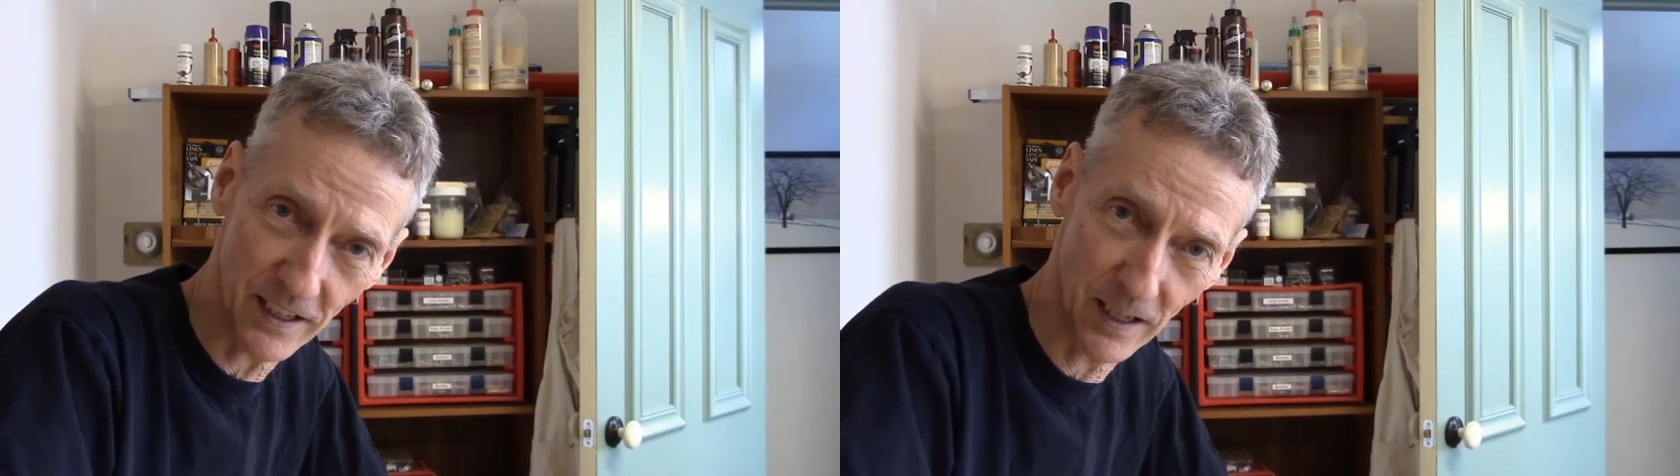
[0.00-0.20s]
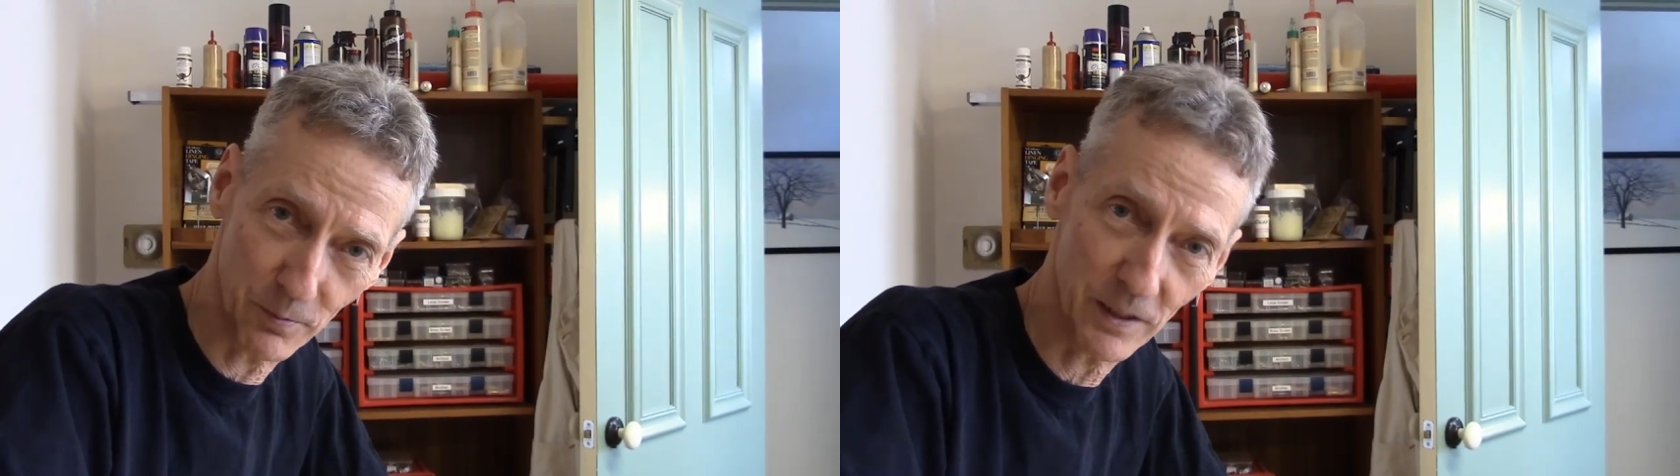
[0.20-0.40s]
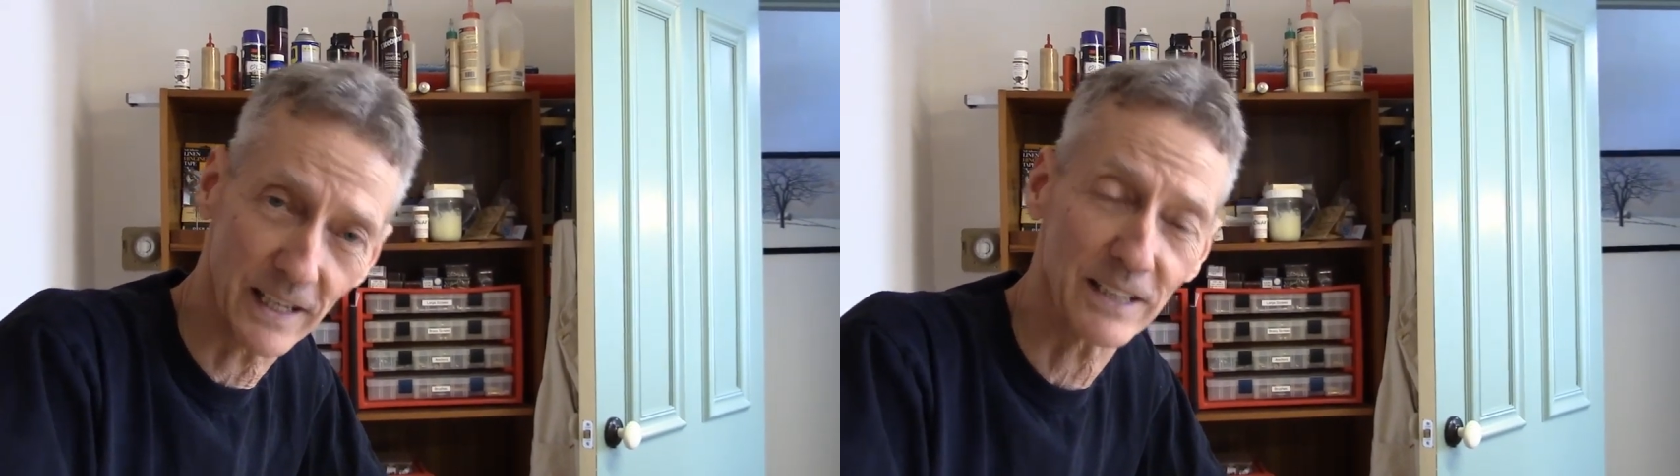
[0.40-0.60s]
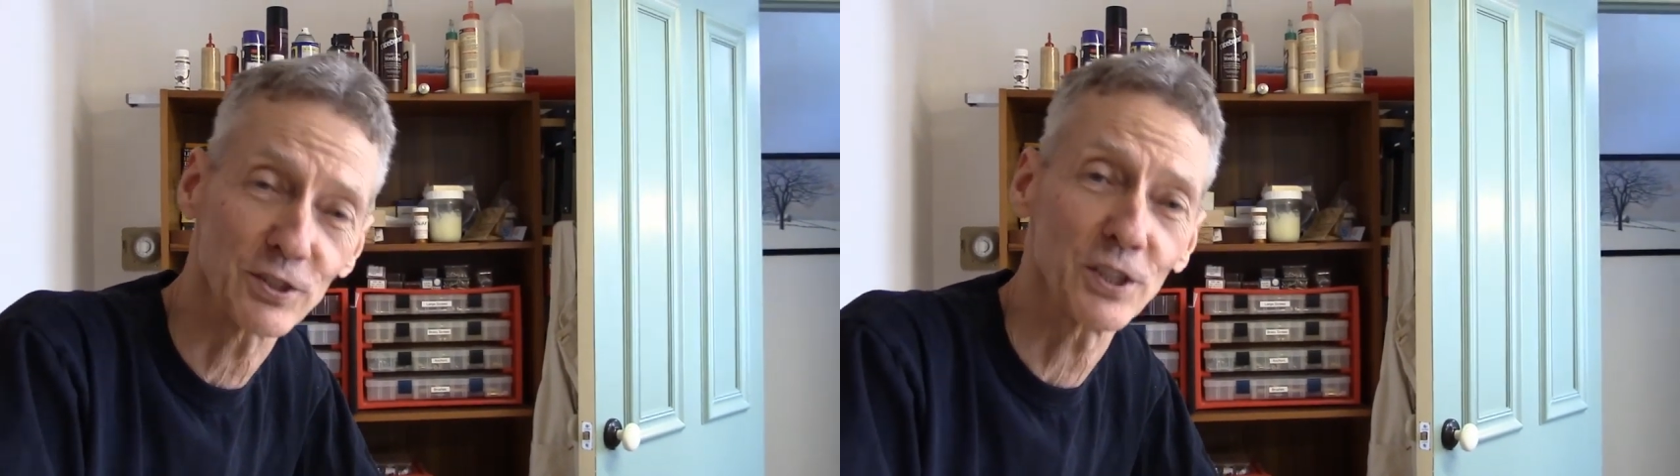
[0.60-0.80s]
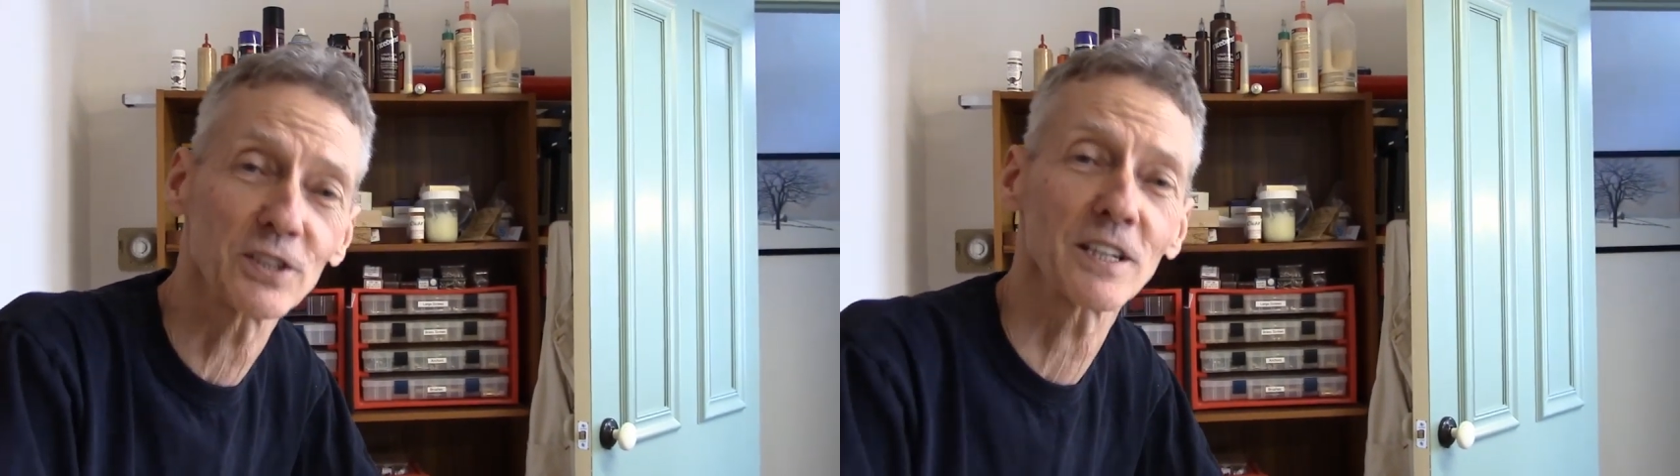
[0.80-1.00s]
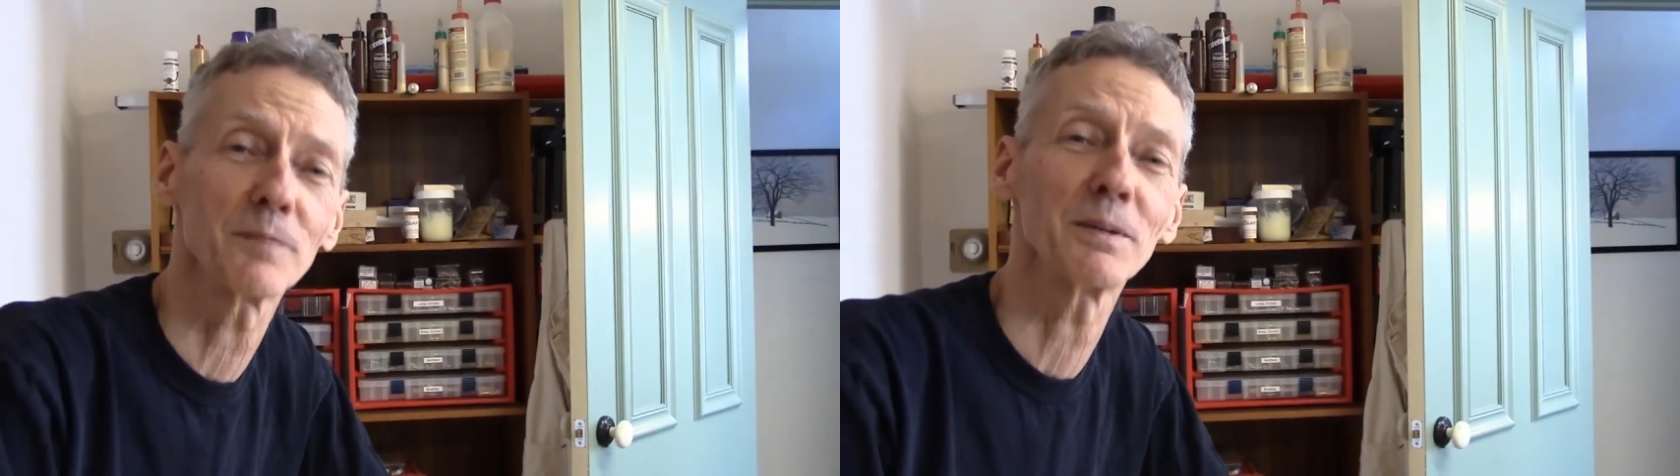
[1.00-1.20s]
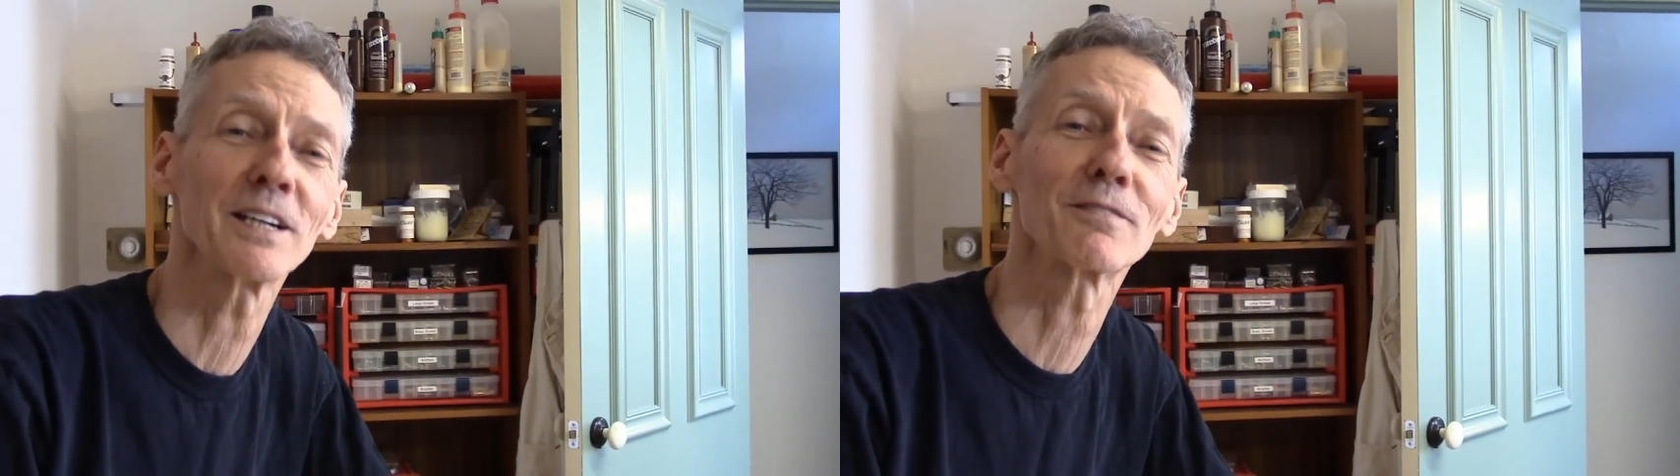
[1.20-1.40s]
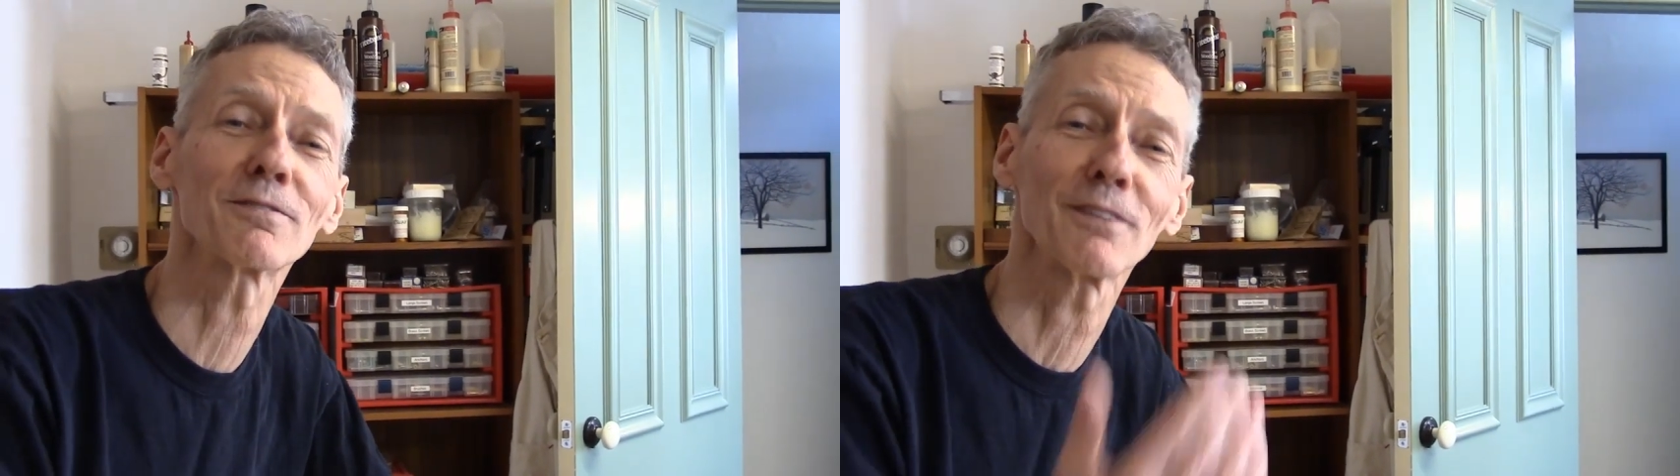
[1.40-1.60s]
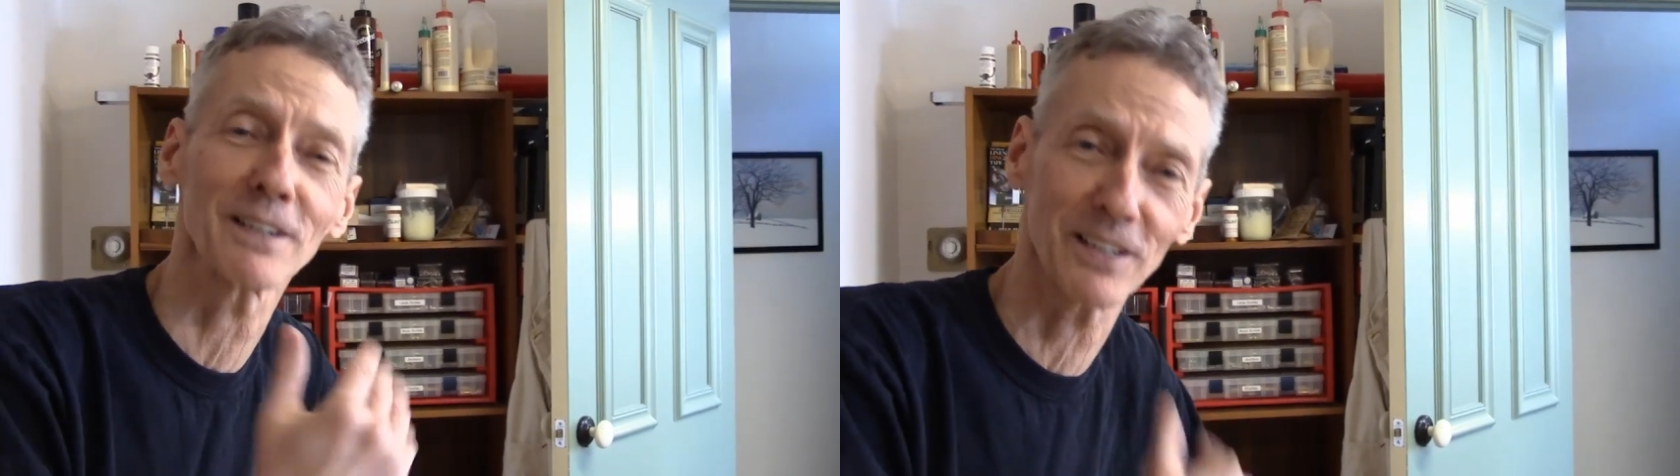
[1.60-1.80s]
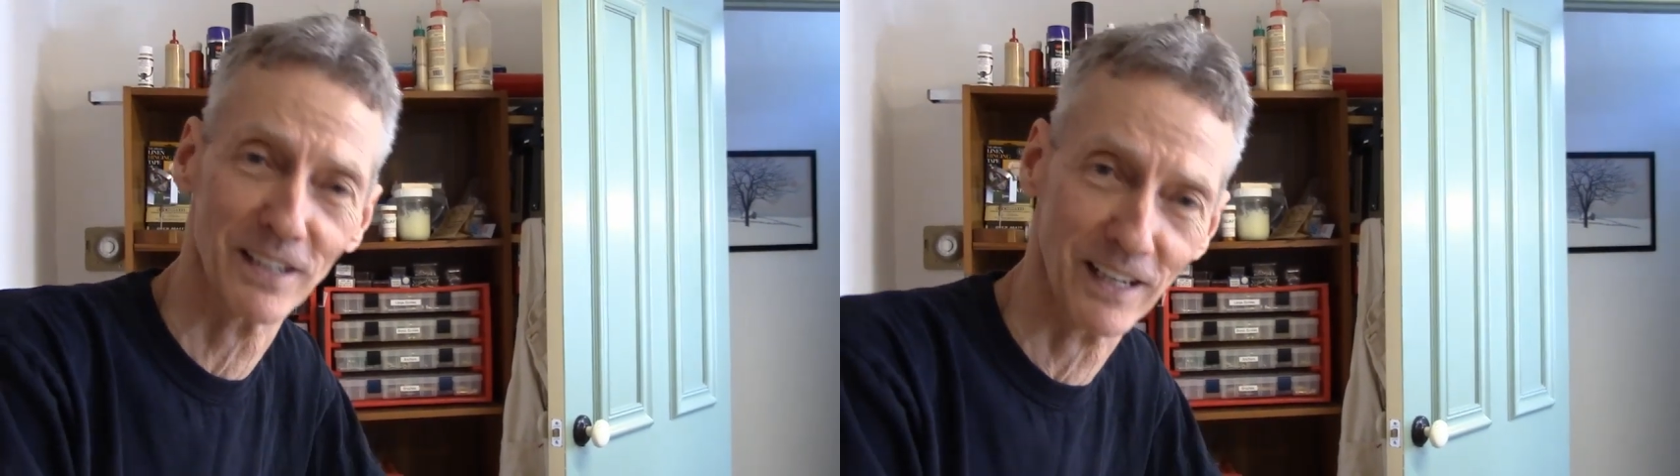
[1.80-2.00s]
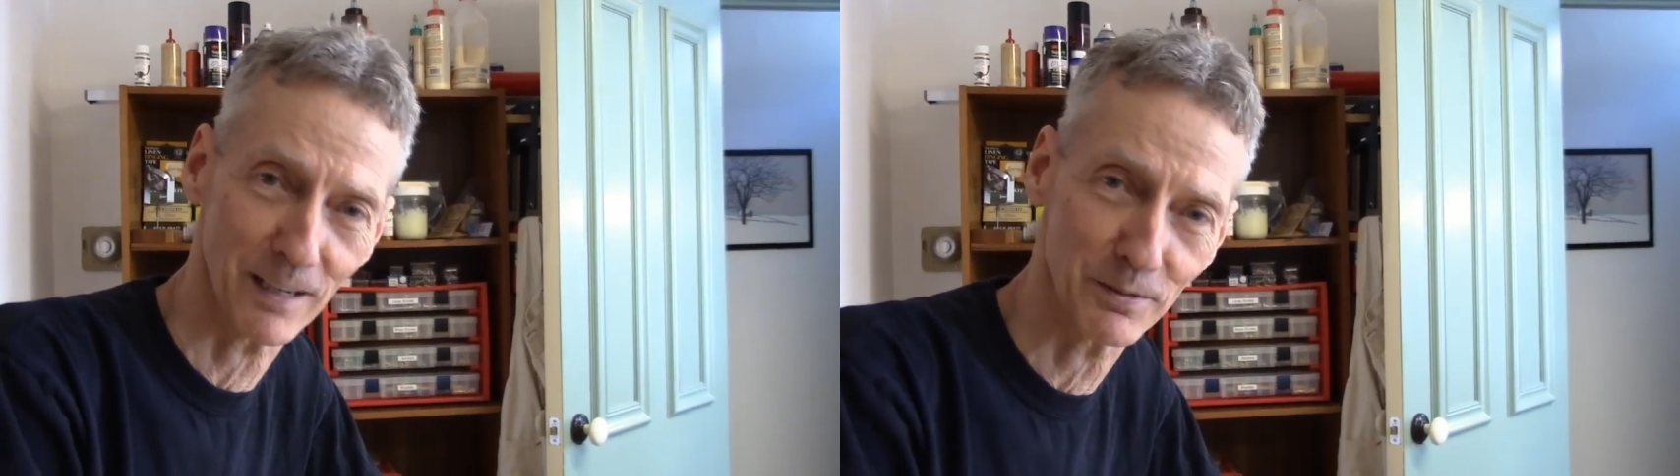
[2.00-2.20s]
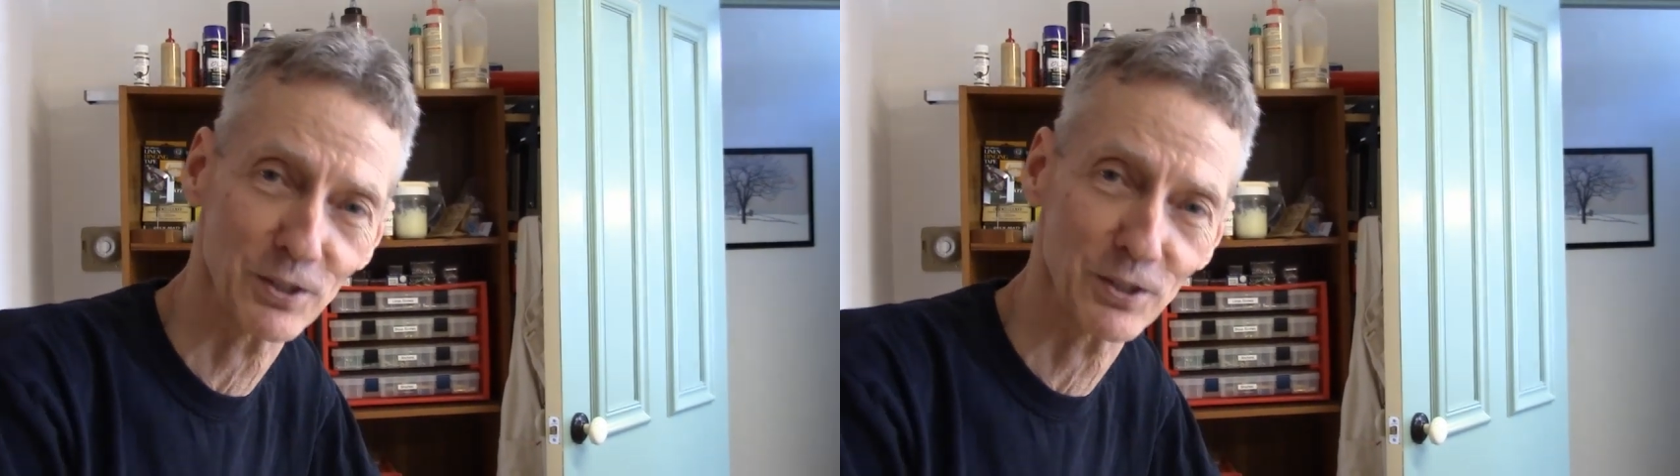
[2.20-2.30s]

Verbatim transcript: camera and she's going to be in front of the camera.